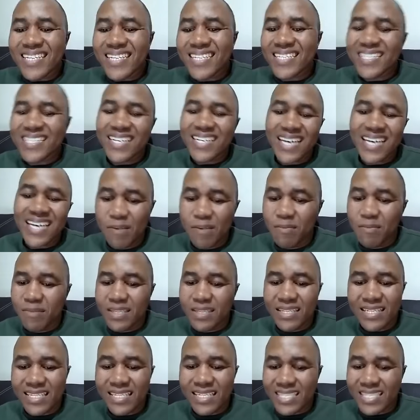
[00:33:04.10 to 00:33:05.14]
same,
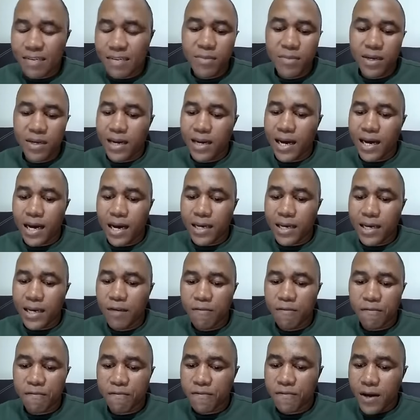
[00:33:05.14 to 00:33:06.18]
is similar.
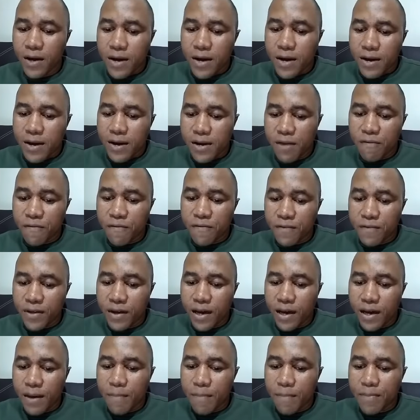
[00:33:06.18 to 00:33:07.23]
If, if
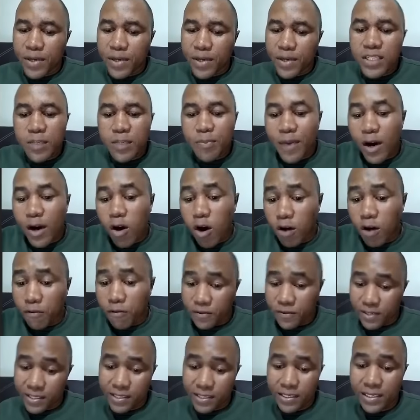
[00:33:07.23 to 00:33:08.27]
uh, principal
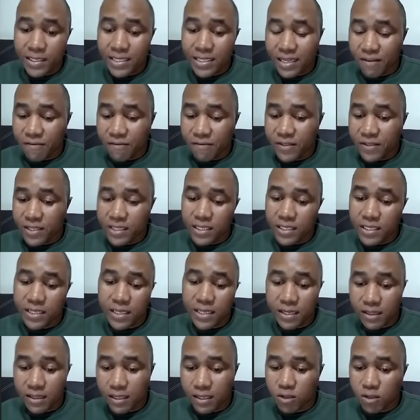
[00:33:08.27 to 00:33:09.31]
offices are
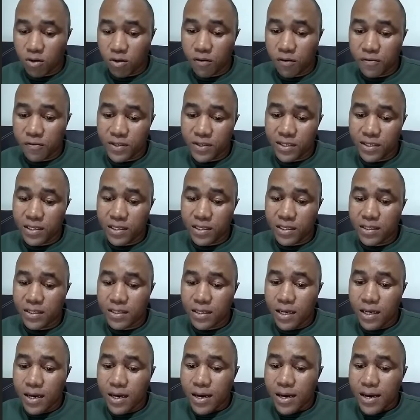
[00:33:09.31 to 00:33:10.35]
visiting these offices,
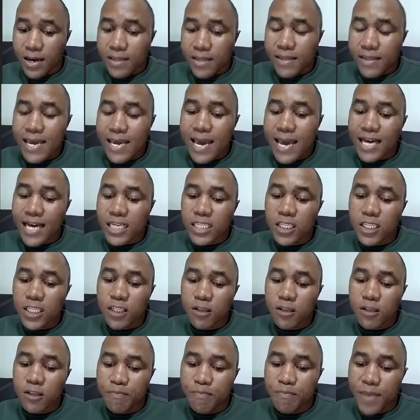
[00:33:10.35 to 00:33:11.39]
they
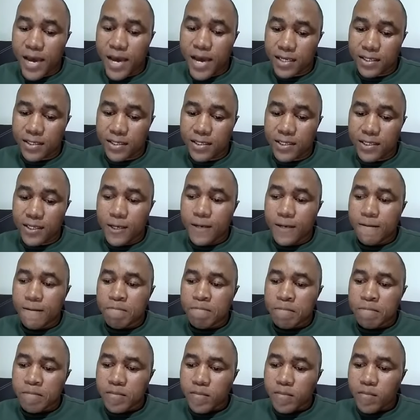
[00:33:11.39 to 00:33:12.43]
expect
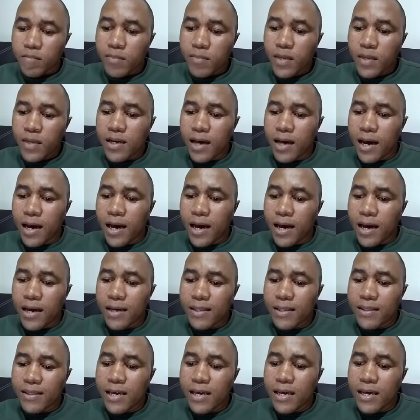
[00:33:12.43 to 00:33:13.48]
uh,
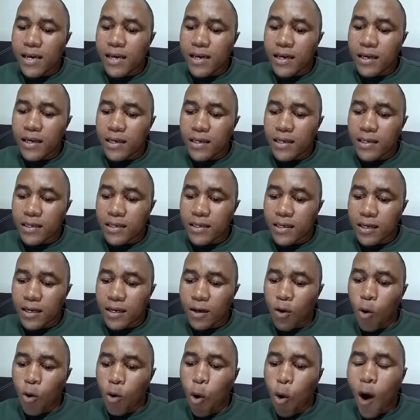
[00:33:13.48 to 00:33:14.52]
the
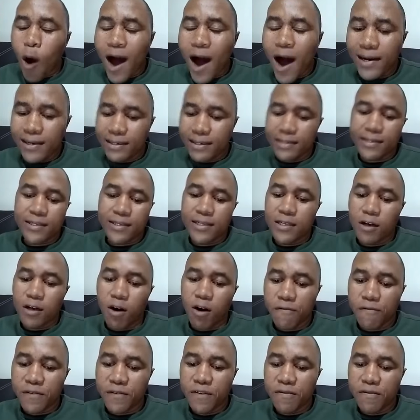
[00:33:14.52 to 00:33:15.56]
quality
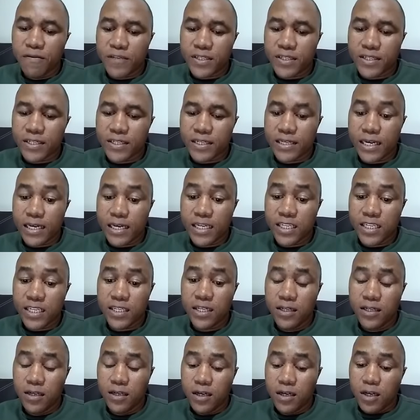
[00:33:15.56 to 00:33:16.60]
of
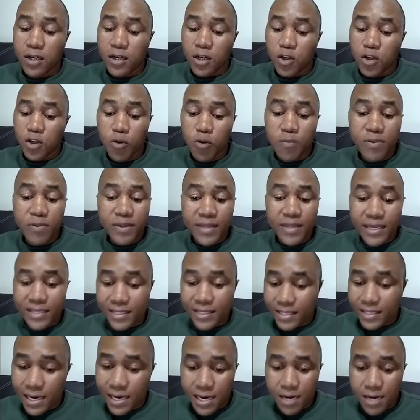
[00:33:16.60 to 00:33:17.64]
investigation to be the
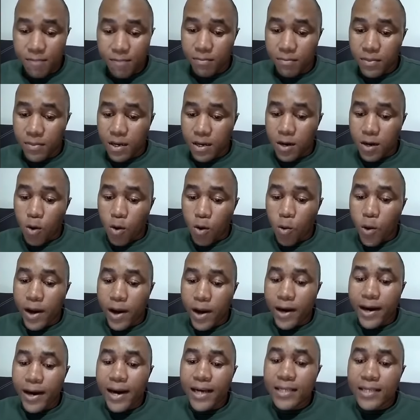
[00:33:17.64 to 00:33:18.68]
same
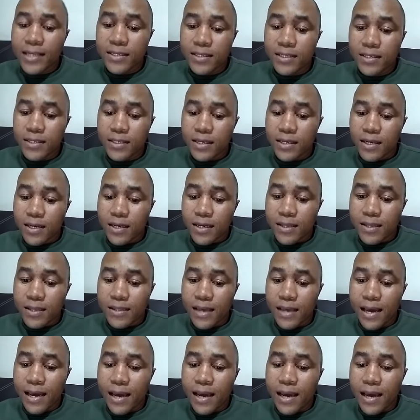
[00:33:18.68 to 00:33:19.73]
whereas
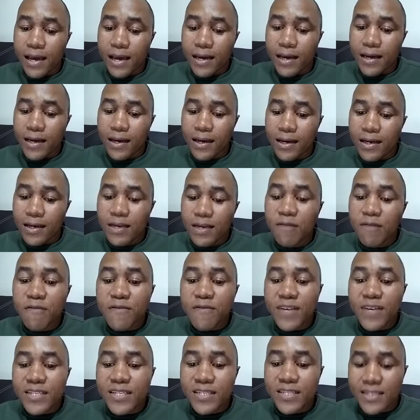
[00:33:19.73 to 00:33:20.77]
the
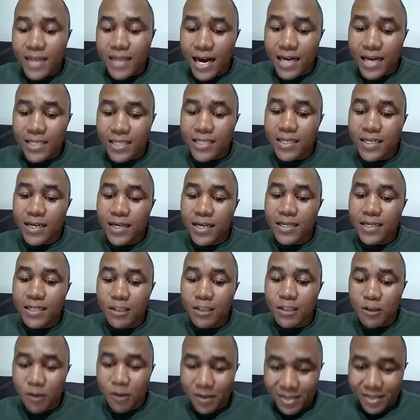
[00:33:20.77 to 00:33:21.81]
infrastructure
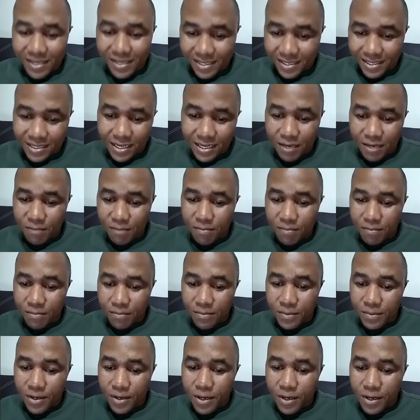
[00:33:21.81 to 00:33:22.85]
is not the same.
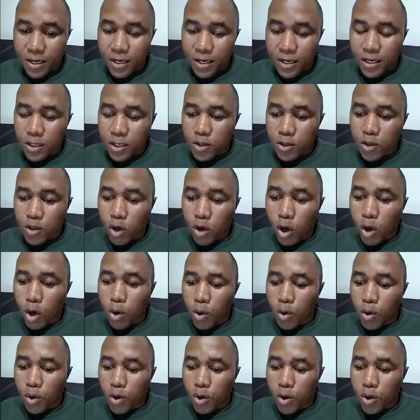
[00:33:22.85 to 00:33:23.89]

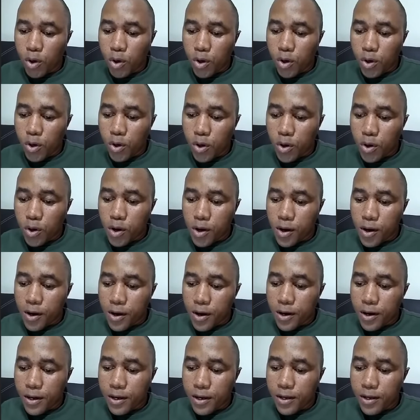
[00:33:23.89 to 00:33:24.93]
So
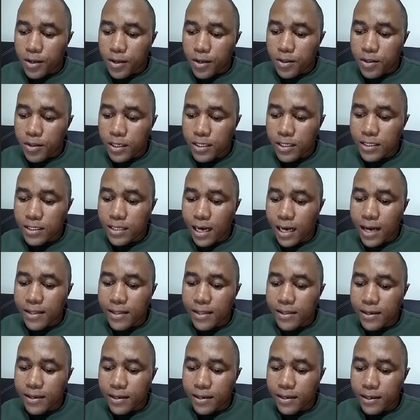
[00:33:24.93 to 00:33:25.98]
these are
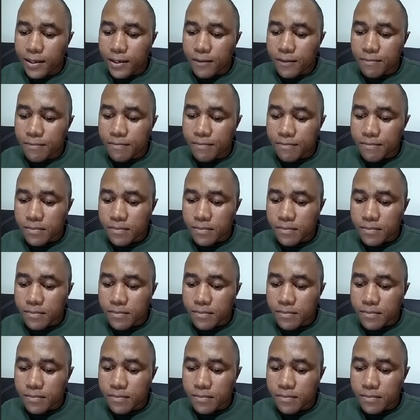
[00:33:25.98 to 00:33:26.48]
the